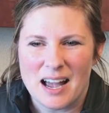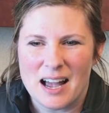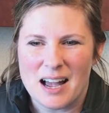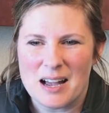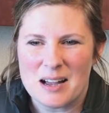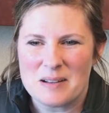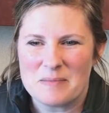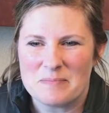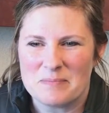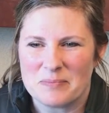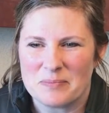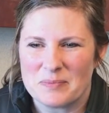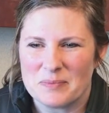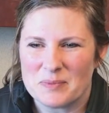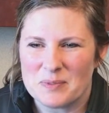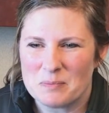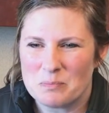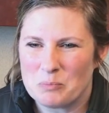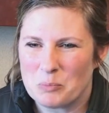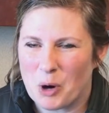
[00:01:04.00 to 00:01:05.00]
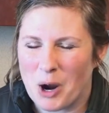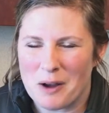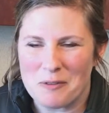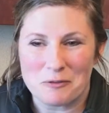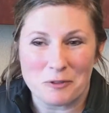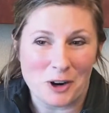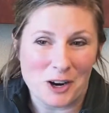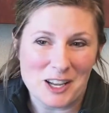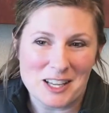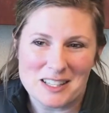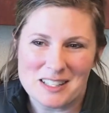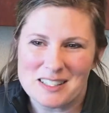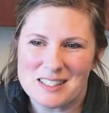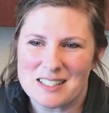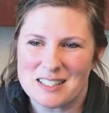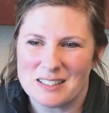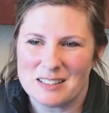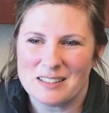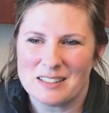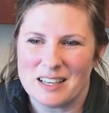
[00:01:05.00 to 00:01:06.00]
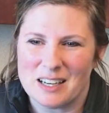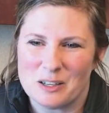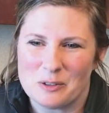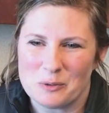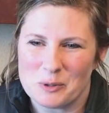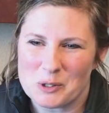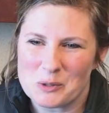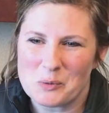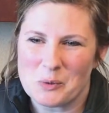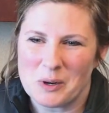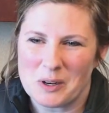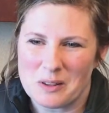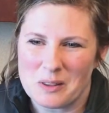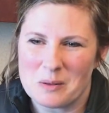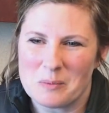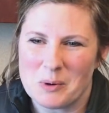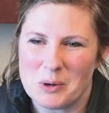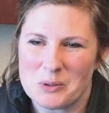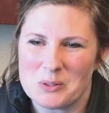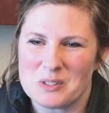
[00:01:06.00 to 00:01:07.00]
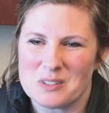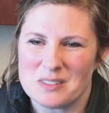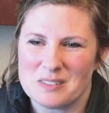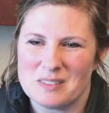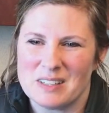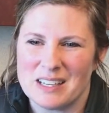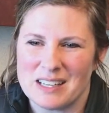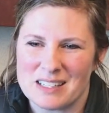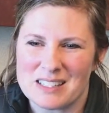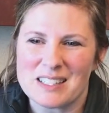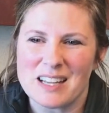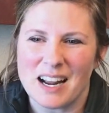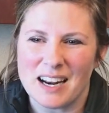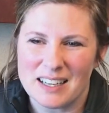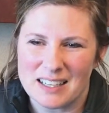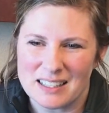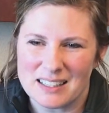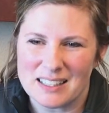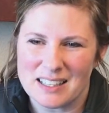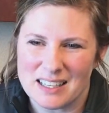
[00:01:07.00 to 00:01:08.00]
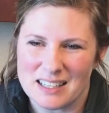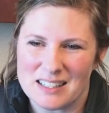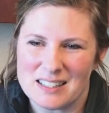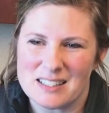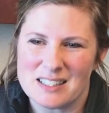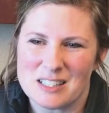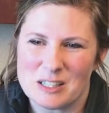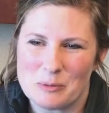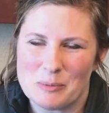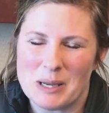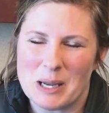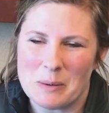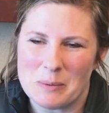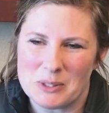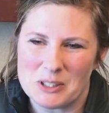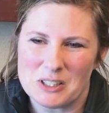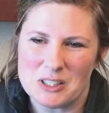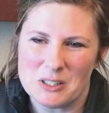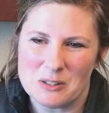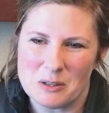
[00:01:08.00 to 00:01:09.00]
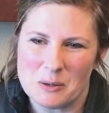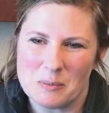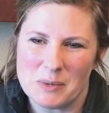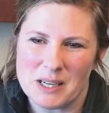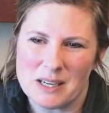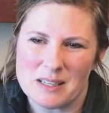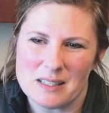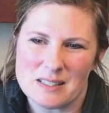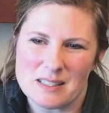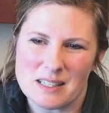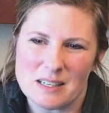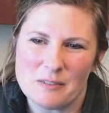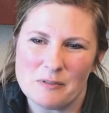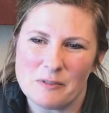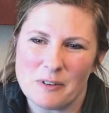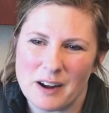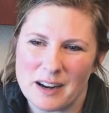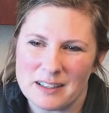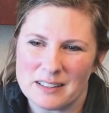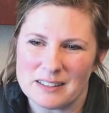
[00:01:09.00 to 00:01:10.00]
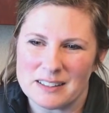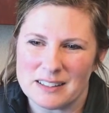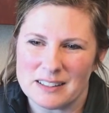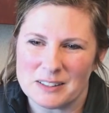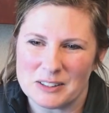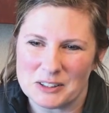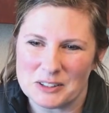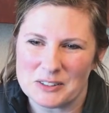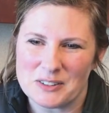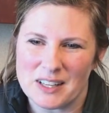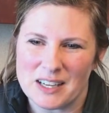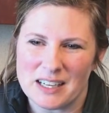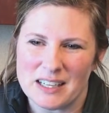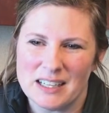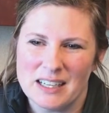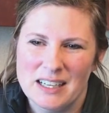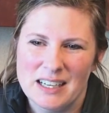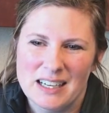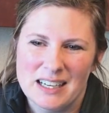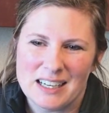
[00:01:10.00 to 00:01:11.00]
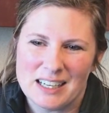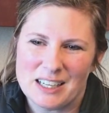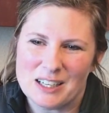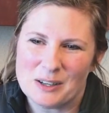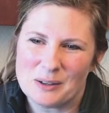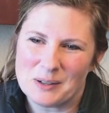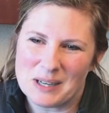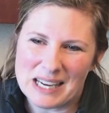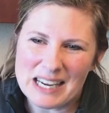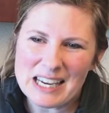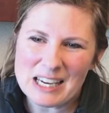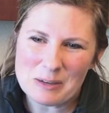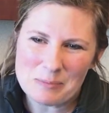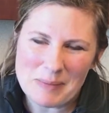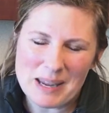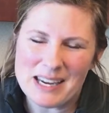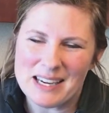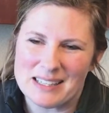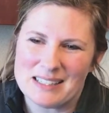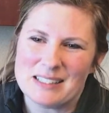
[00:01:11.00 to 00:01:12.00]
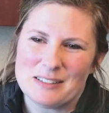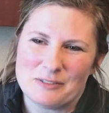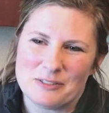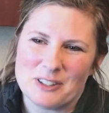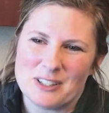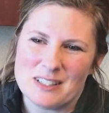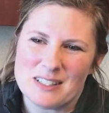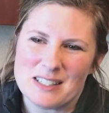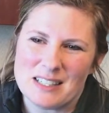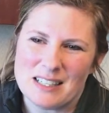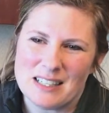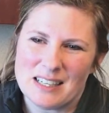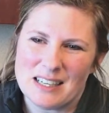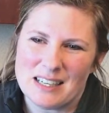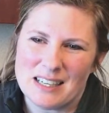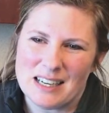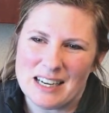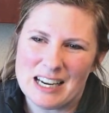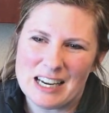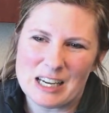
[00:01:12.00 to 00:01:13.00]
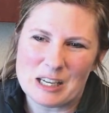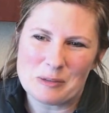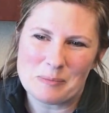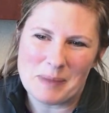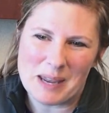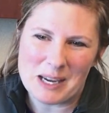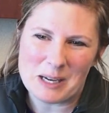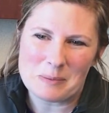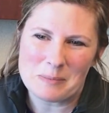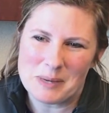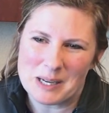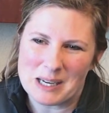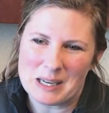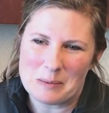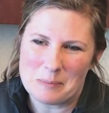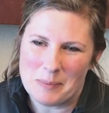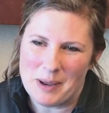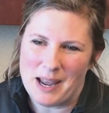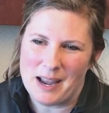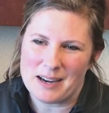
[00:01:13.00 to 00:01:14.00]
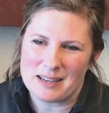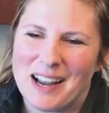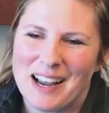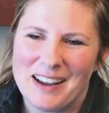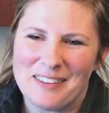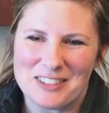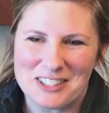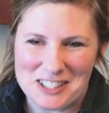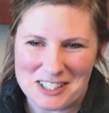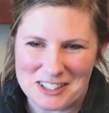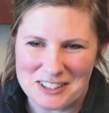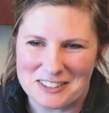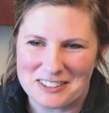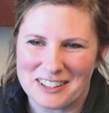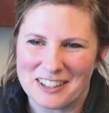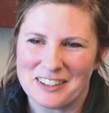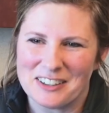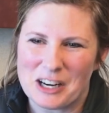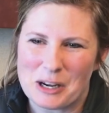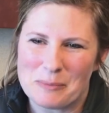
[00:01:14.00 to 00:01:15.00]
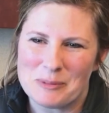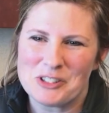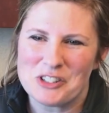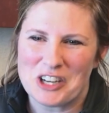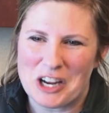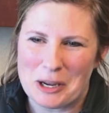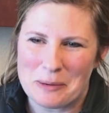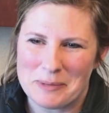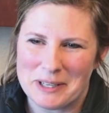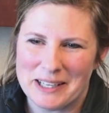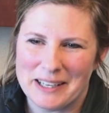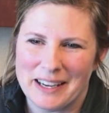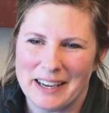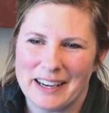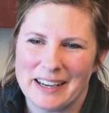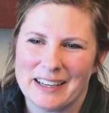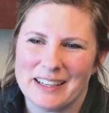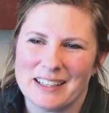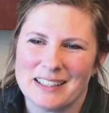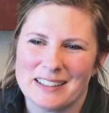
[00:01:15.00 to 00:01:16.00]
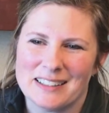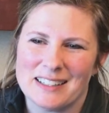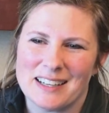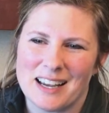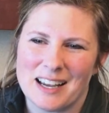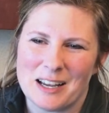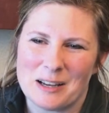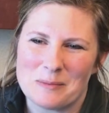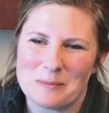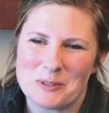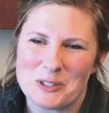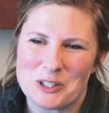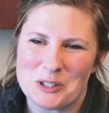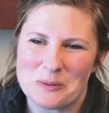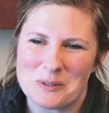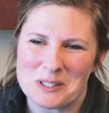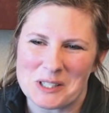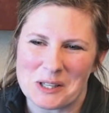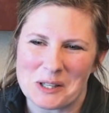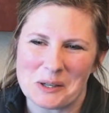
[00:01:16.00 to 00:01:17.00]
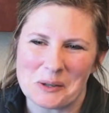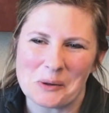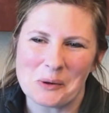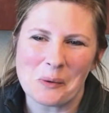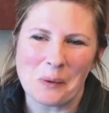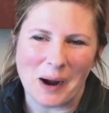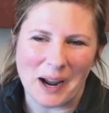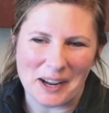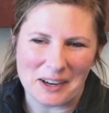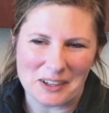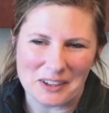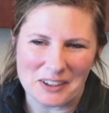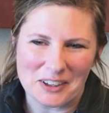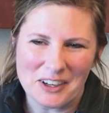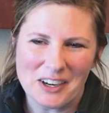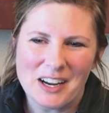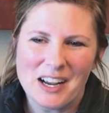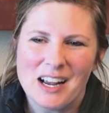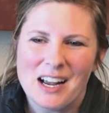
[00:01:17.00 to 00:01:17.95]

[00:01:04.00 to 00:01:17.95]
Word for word: um, brought friends and, and was one of the most excited kids to be able to do it because he finally learned that, you know, he can make a difference and he can make a big impact. I have a student, her name is Jamie, and um, she was a little quieter